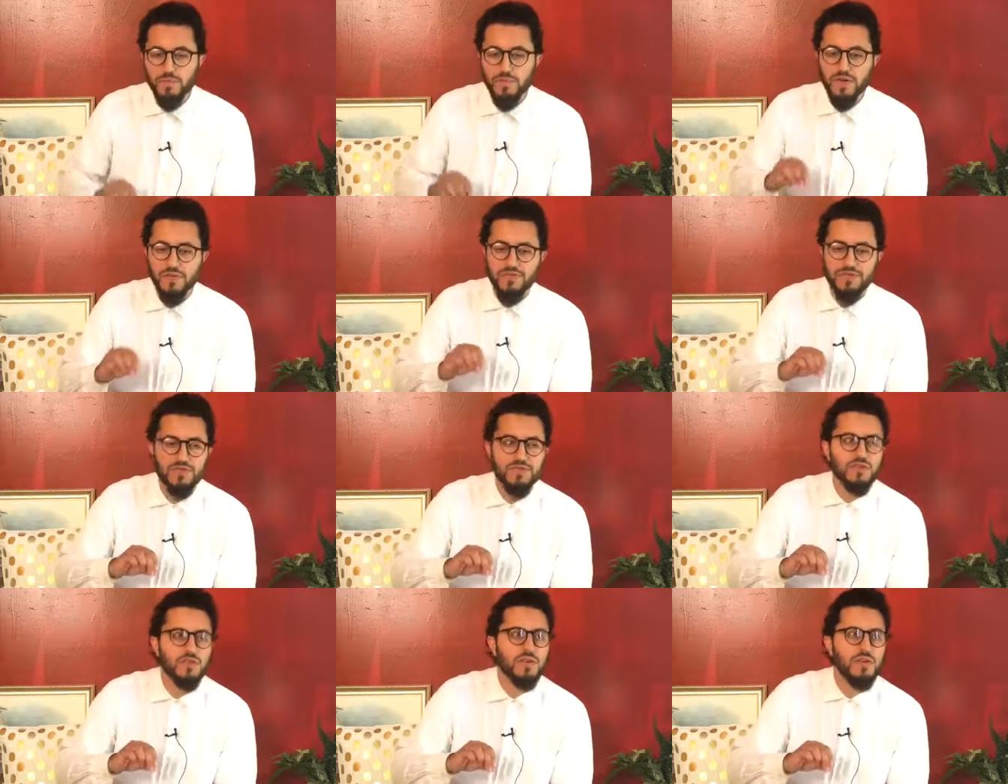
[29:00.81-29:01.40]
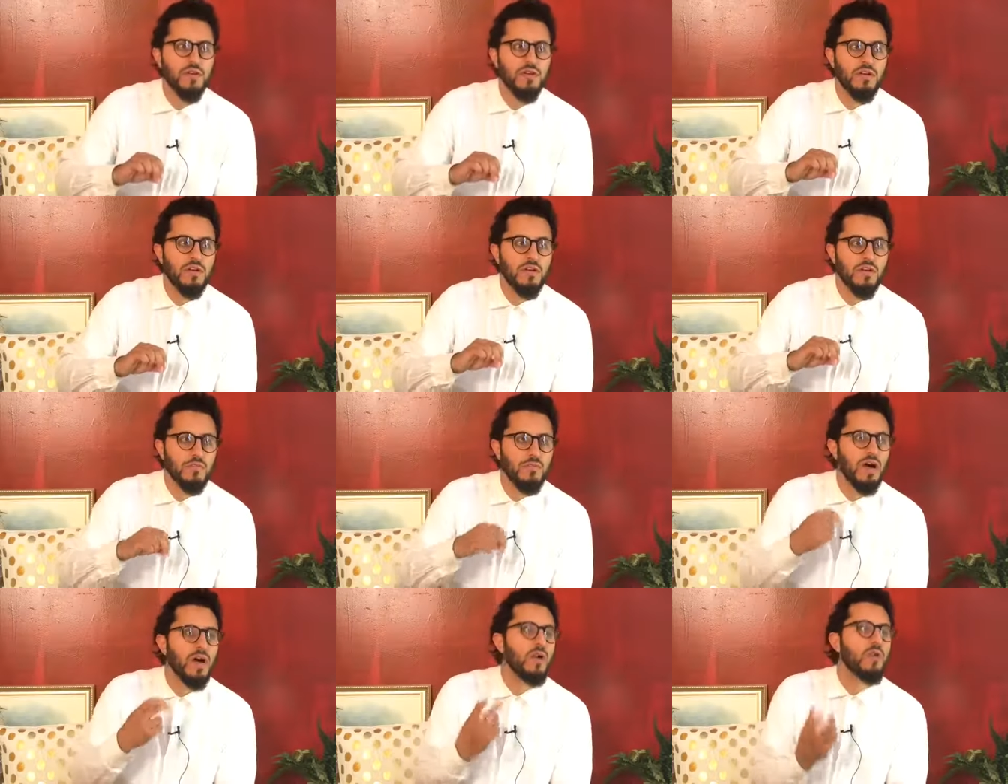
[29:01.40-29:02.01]
of the sunan
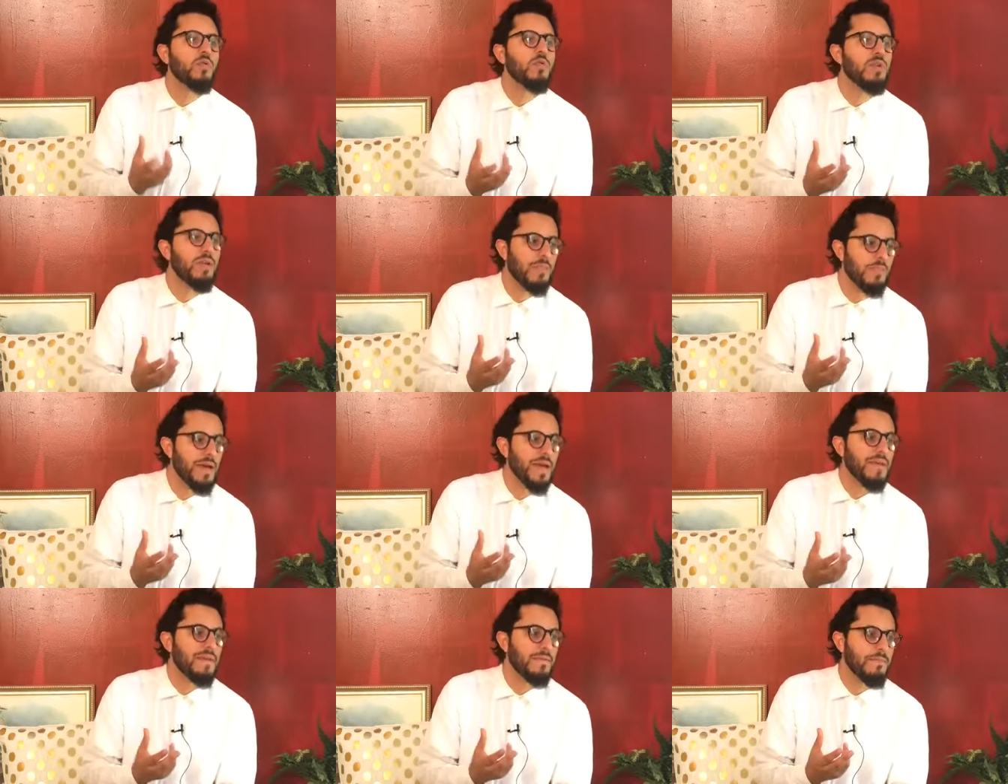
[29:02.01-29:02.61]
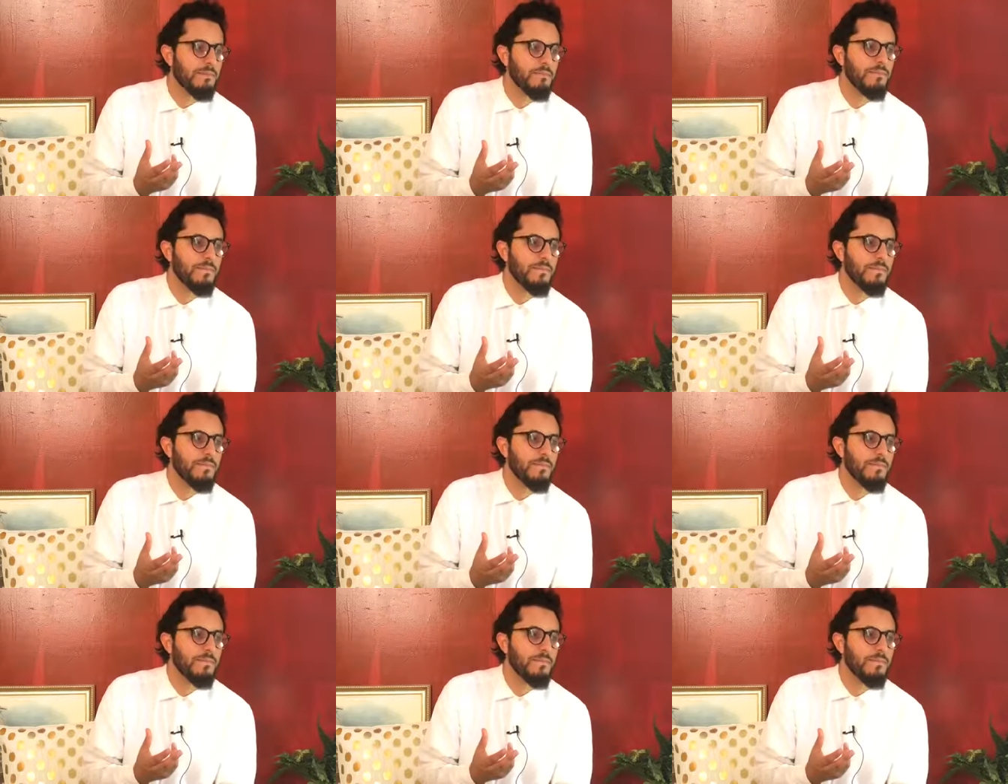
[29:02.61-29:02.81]
are maqul and ma'na.